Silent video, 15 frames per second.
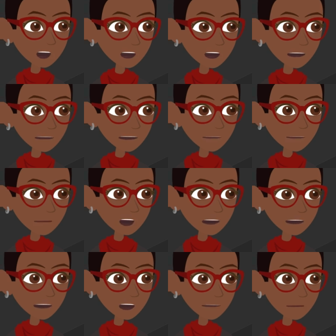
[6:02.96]
uses
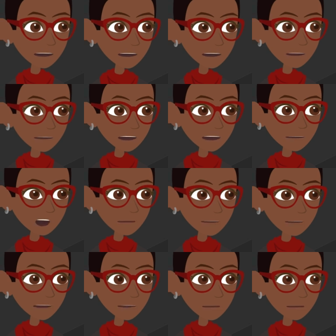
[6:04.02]
statewide summative
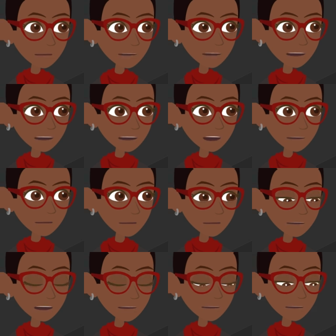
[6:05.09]
assessments to guide
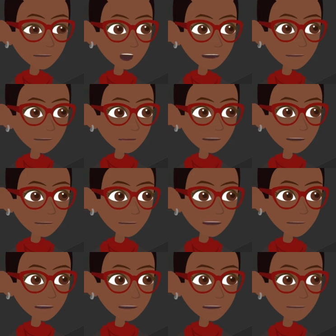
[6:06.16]
state policy
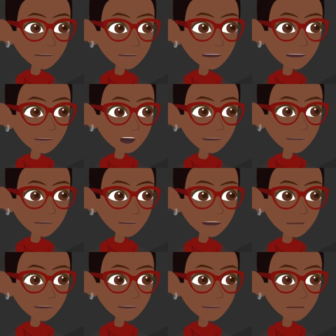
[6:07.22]
decisions and help
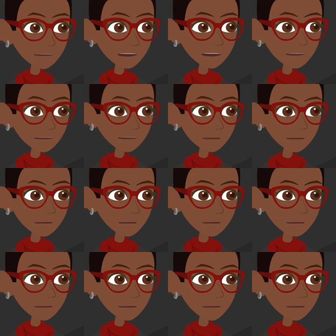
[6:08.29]
districts plan.